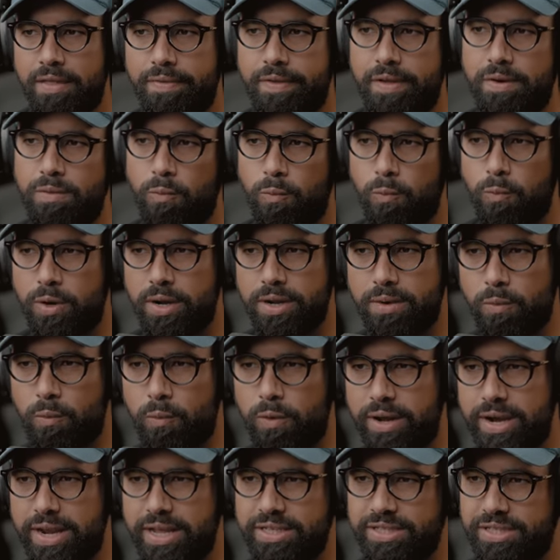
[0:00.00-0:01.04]
then what
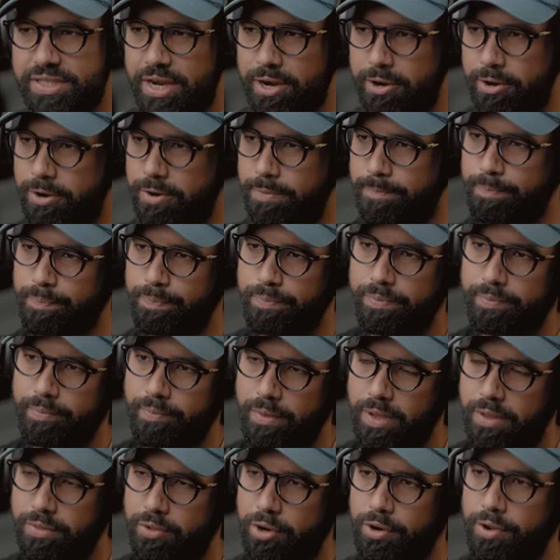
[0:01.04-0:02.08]
what is their
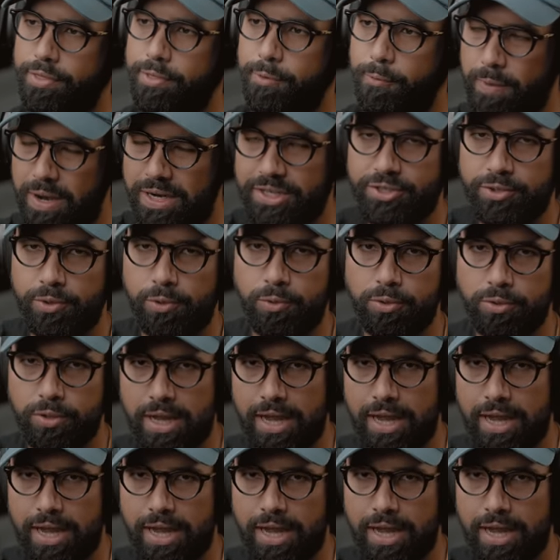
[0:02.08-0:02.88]
their threshold